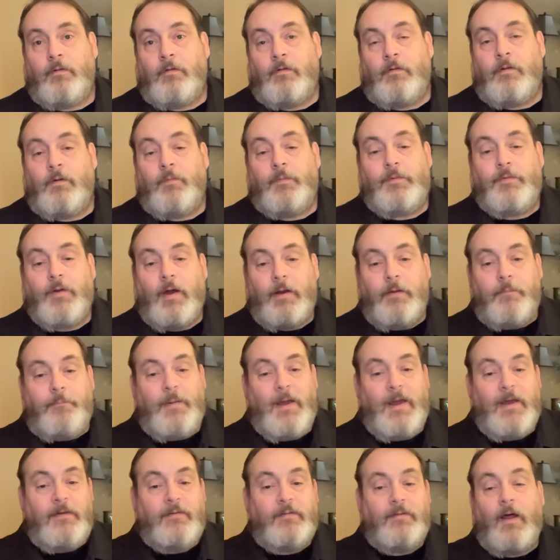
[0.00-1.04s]
that we try to
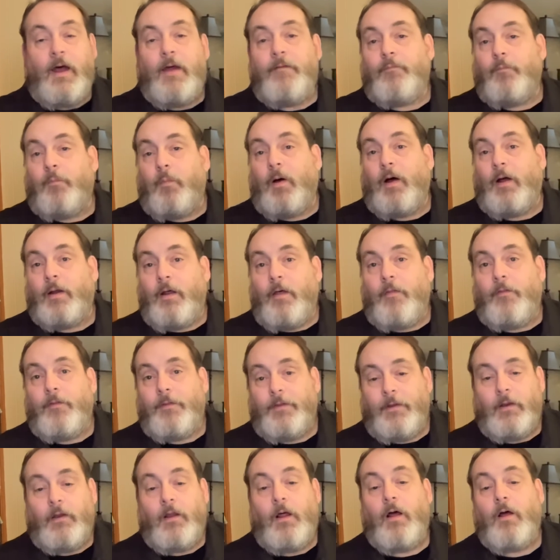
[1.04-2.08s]
base life upon other
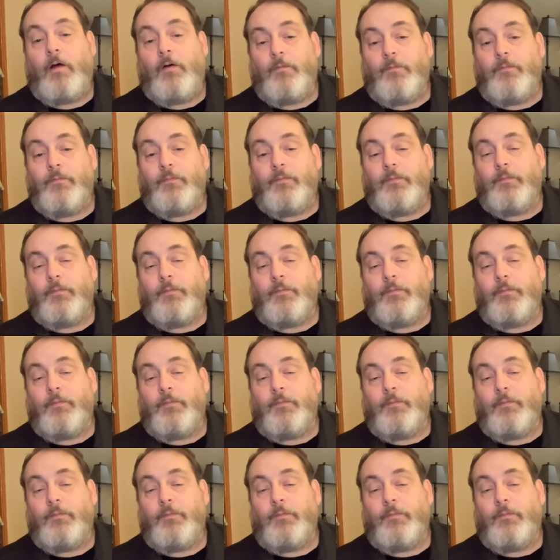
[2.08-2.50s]
than love.